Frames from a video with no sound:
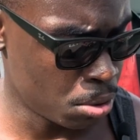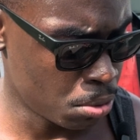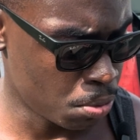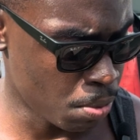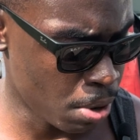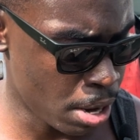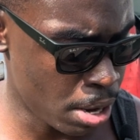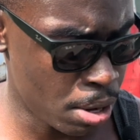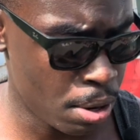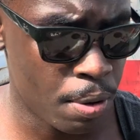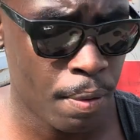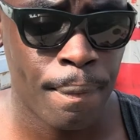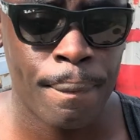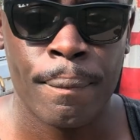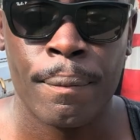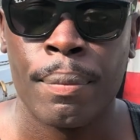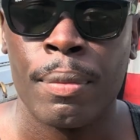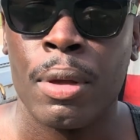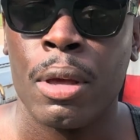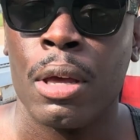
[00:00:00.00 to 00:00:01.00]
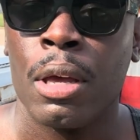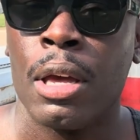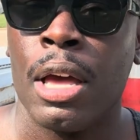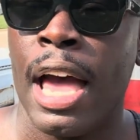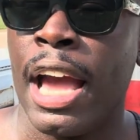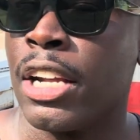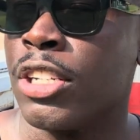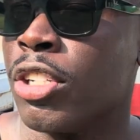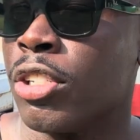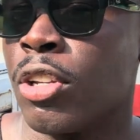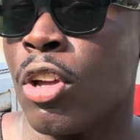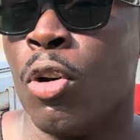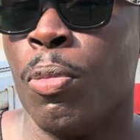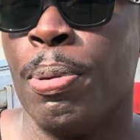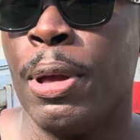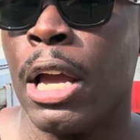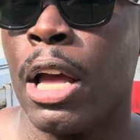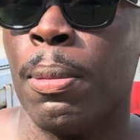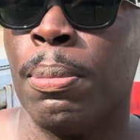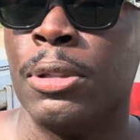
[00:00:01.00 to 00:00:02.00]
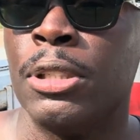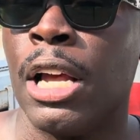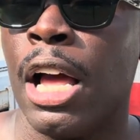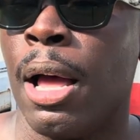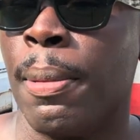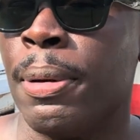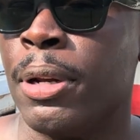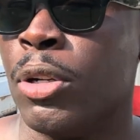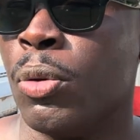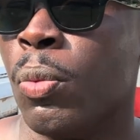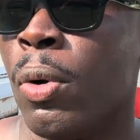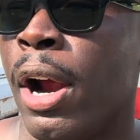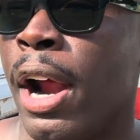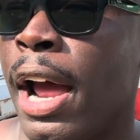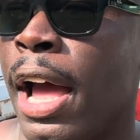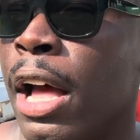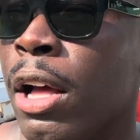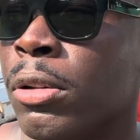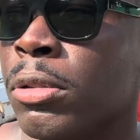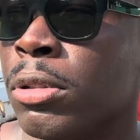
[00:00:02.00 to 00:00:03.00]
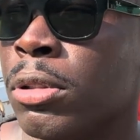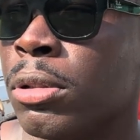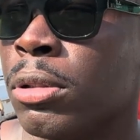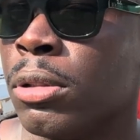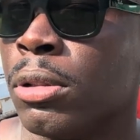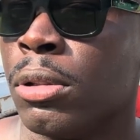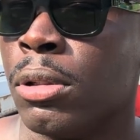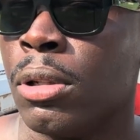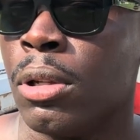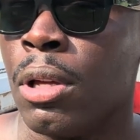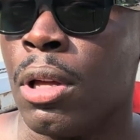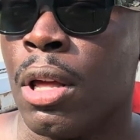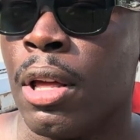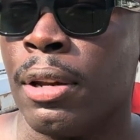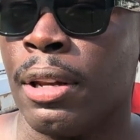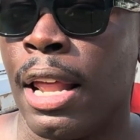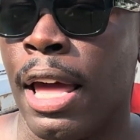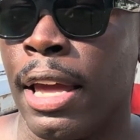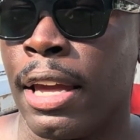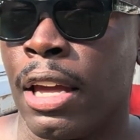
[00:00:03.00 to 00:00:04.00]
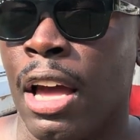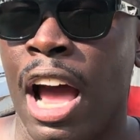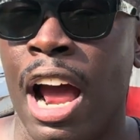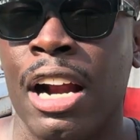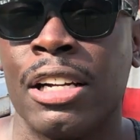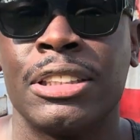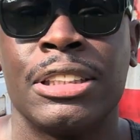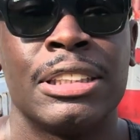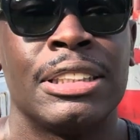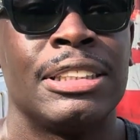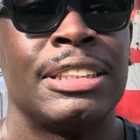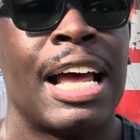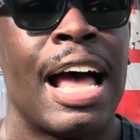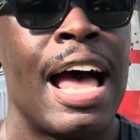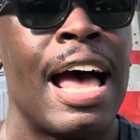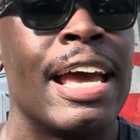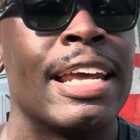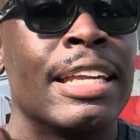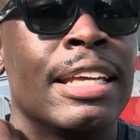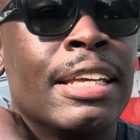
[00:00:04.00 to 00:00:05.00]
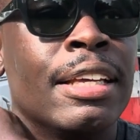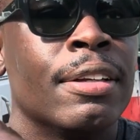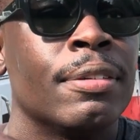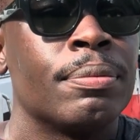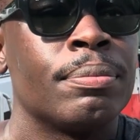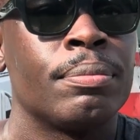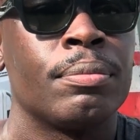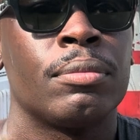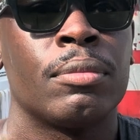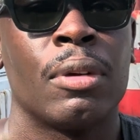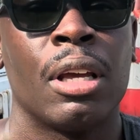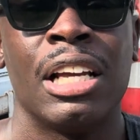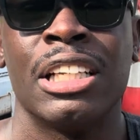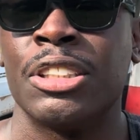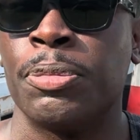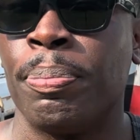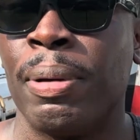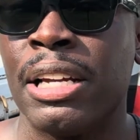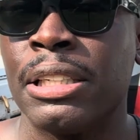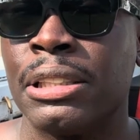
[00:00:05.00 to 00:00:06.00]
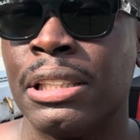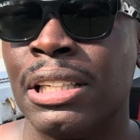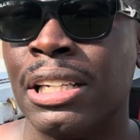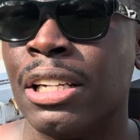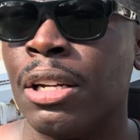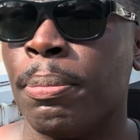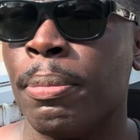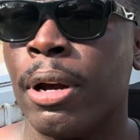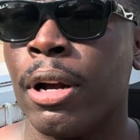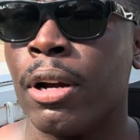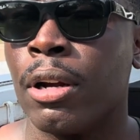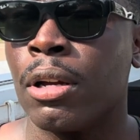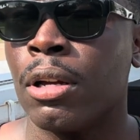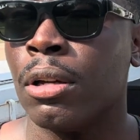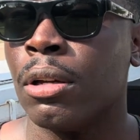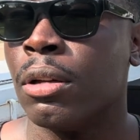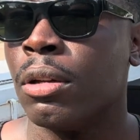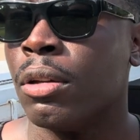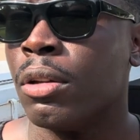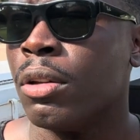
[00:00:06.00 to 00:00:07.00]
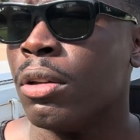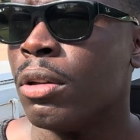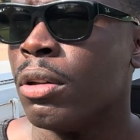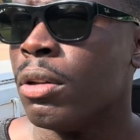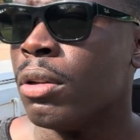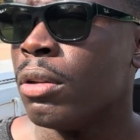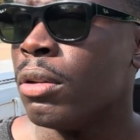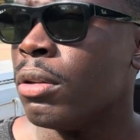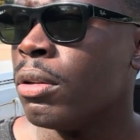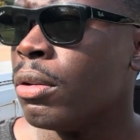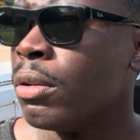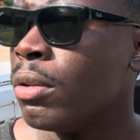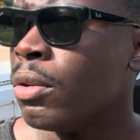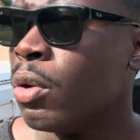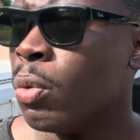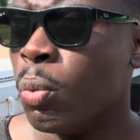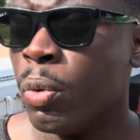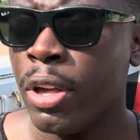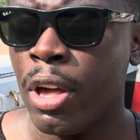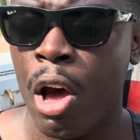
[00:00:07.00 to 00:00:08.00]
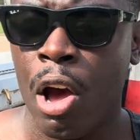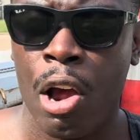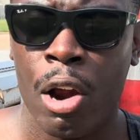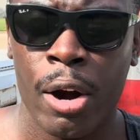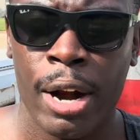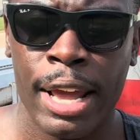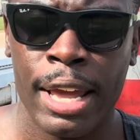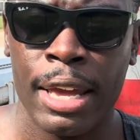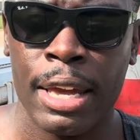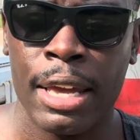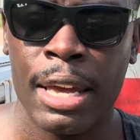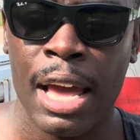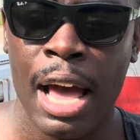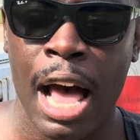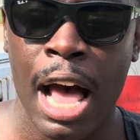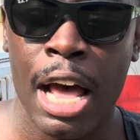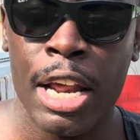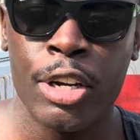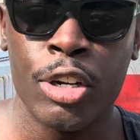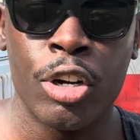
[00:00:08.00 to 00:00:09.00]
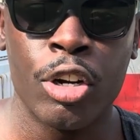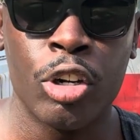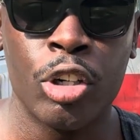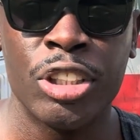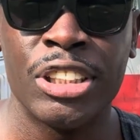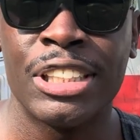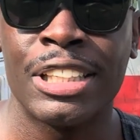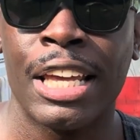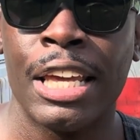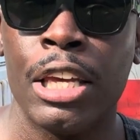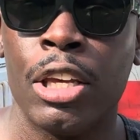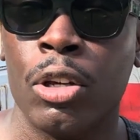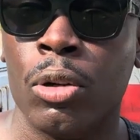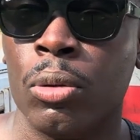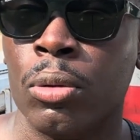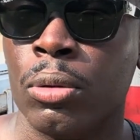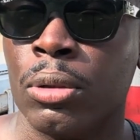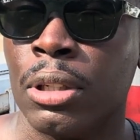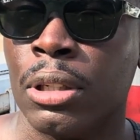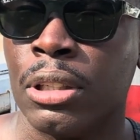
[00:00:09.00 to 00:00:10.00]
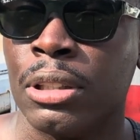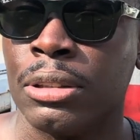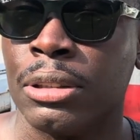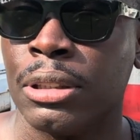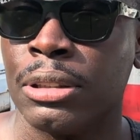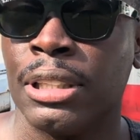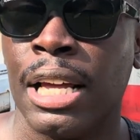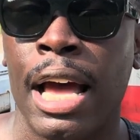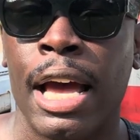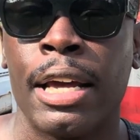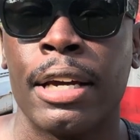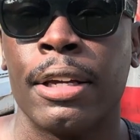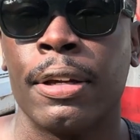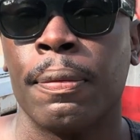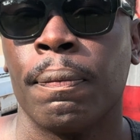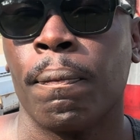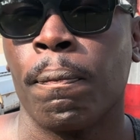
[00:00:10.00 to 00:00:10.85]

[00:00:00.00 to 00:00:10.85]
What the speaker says: right? I can just go pick up a job at the warehouse. Like our society, especially in America, we are a underskilled society,